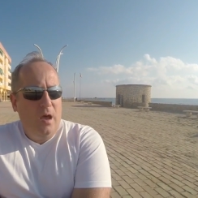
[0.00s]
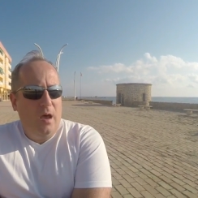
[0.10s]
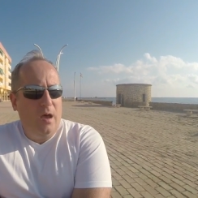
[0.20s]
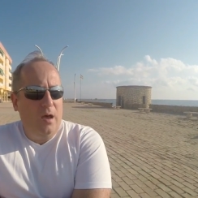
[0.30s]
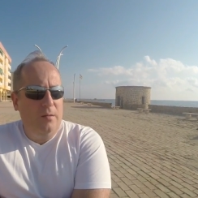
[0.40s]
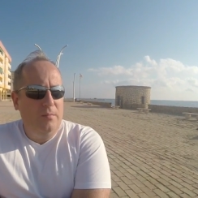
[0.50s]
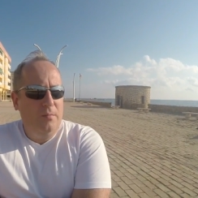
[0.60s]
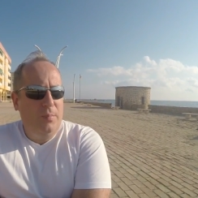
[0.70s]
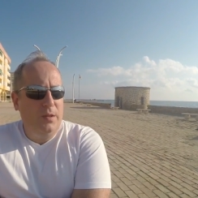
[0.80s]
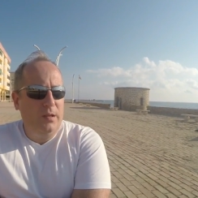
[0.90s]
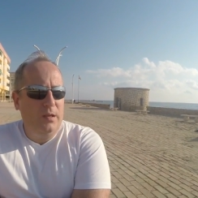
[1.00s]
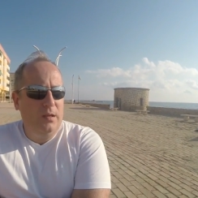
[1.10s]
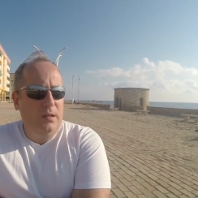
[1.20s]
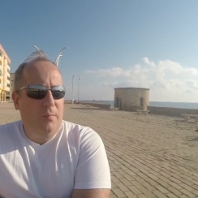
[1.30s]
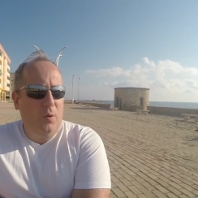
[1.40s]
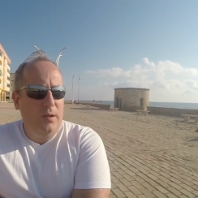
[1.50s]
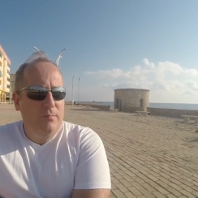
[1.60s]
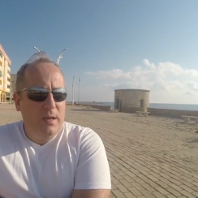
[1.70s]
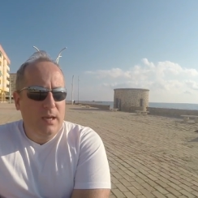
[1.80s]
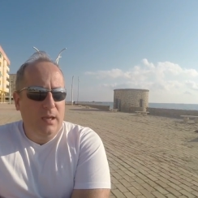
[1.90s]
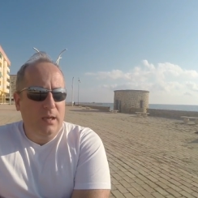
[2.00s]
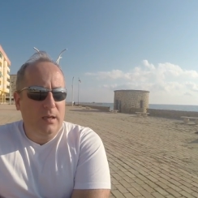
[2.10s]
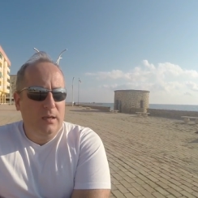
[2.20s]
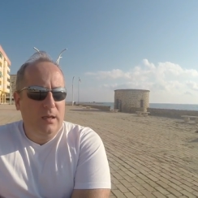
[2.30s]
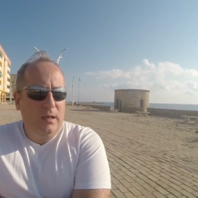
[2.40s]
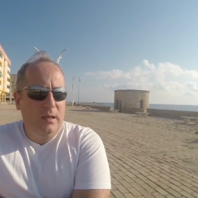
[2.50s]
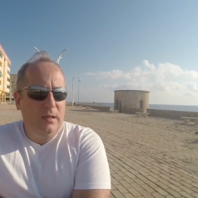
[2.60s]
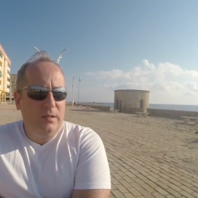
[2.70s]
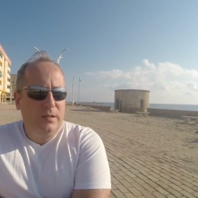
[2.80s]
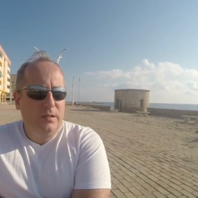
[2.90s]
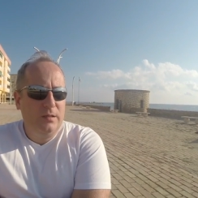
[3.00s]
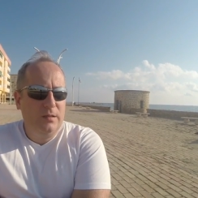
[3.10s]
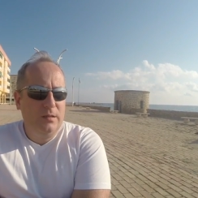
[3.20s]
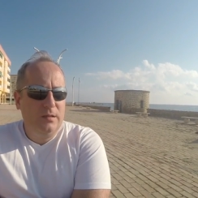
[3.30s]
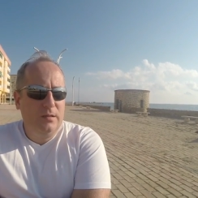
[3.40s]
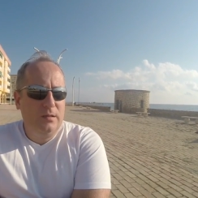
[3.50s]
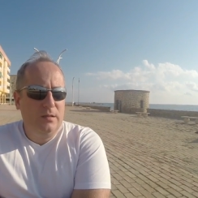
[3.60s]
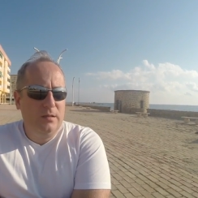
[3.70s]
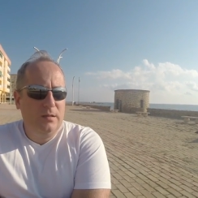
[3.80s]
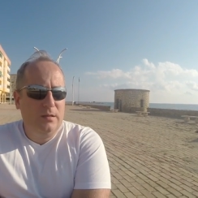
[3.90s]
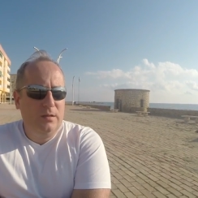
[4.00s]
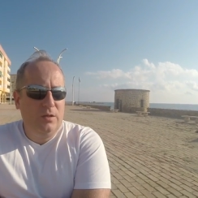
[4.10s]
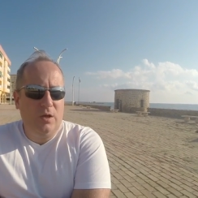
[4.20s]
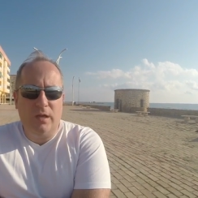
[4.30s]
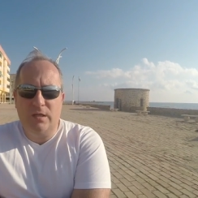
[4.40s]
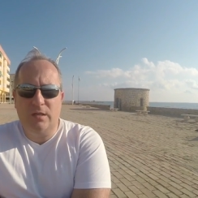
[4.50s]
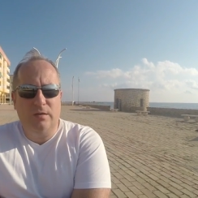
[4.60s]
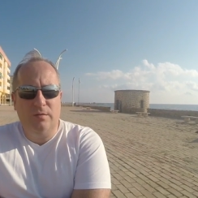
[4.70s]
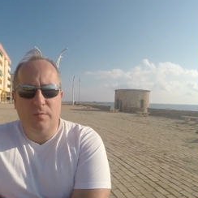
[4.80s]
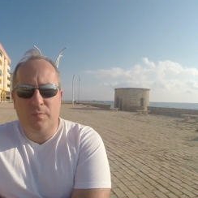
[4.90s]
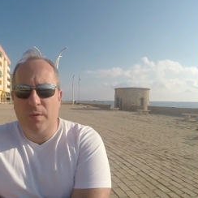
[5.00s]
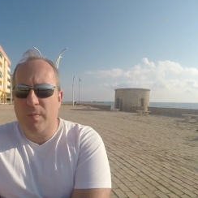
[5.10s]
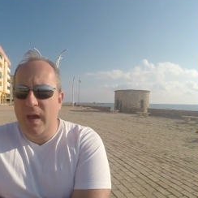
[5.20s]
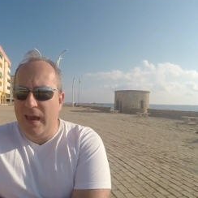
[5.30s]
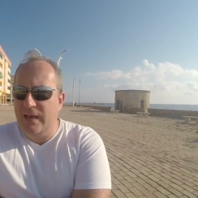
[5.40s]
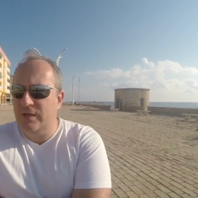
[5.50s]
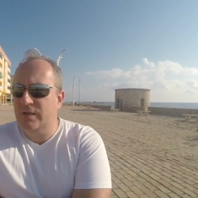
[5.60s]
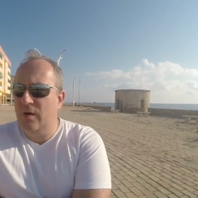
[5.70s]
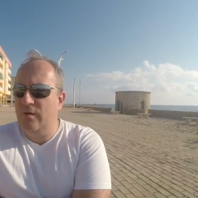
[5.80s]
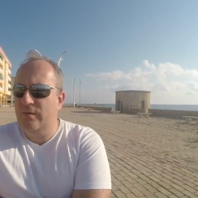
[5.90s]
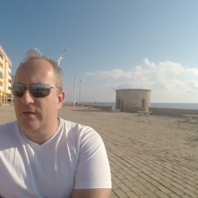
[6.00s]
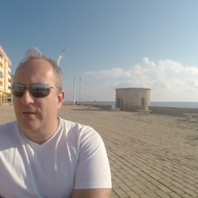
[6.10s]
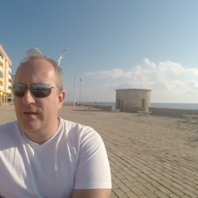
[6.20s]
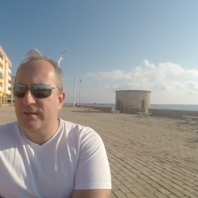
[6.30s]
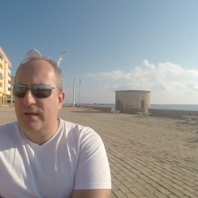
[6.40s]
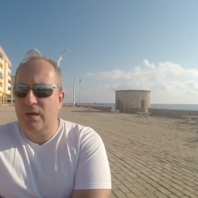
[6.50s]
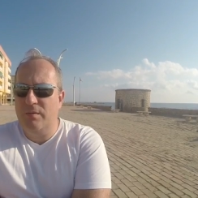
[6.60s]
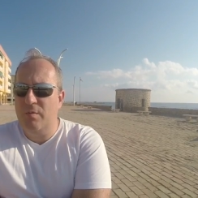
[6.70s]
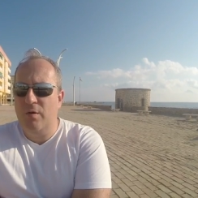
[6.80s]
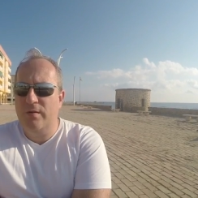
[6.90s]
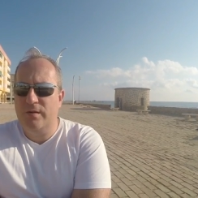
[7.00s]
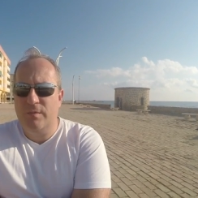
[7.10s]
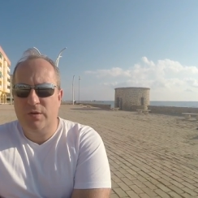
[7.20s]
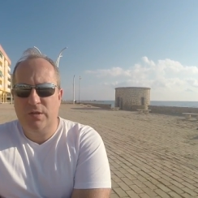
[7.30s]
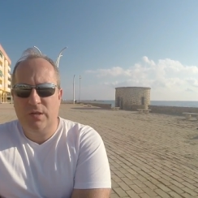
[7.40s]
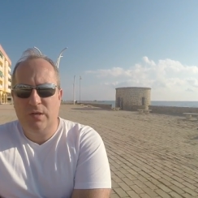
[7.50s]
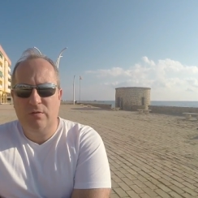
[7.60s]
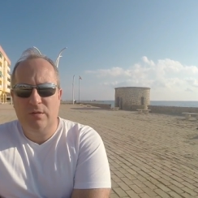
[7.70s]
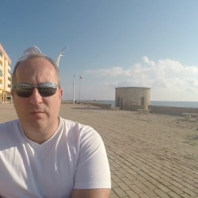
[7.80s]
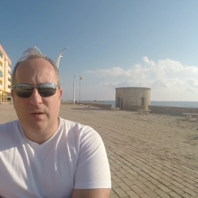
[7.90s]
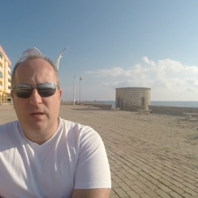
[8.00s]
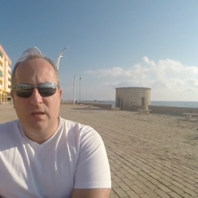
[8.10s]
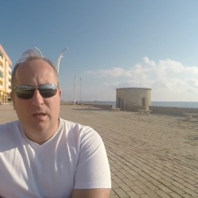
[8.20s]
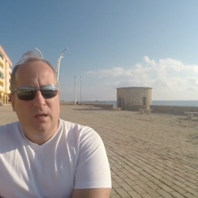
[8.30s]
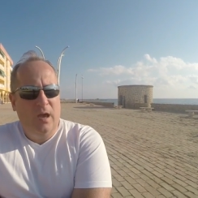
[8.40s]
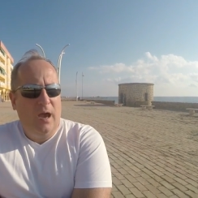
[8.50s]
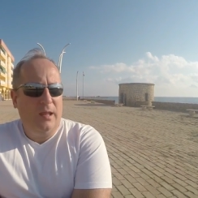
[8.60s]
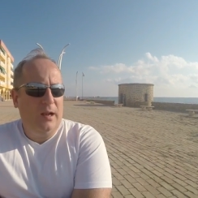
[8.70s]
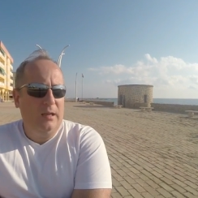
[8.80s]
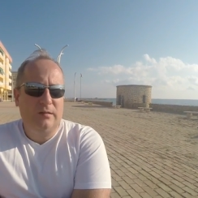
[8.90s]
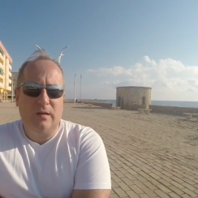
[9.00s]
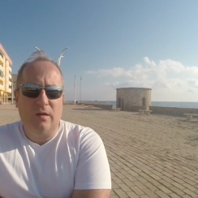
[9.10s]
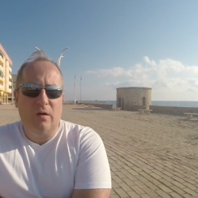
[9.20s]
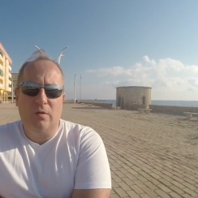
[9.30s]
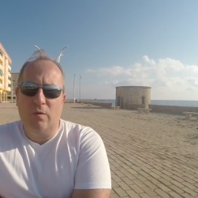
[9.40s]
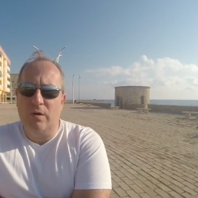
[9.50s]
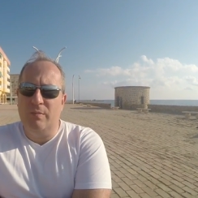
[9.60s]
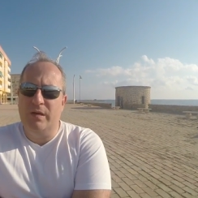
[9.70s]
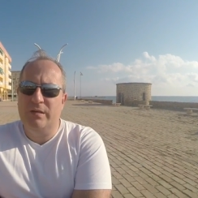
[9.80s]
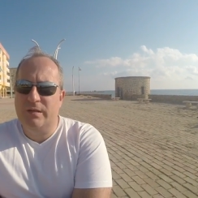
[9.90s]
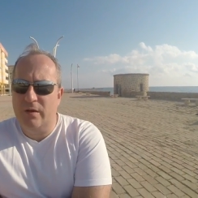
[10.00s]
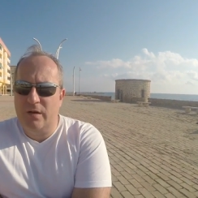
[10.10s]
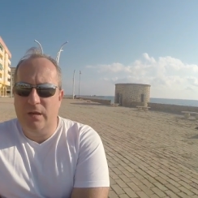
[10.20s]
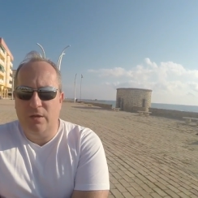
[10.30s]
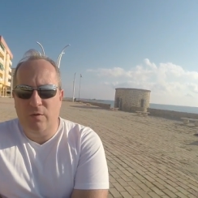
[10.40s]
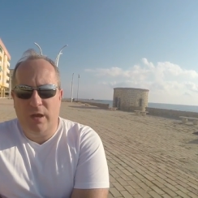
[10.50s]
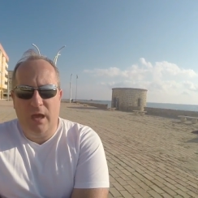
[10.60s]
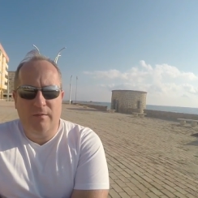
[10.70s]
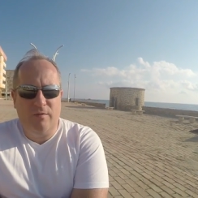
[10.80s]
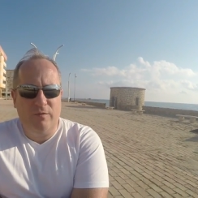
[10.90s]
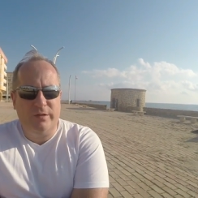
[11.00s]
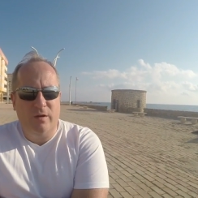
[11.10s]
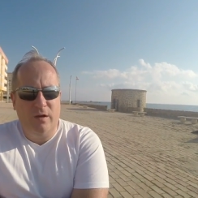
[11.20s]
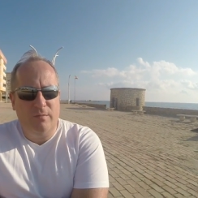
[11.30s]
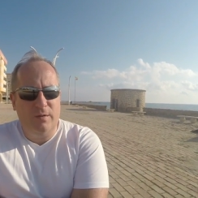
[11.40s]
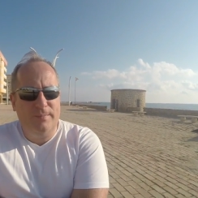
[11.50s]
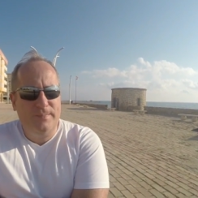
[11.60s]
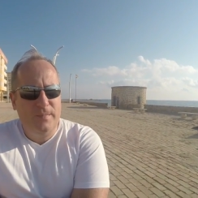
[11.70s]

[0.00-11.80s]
But the point being is you need to prepare yourself that things ain't going to be worth as much as they used to be. And the last thing I'd want to be stuck in the UK for retirement.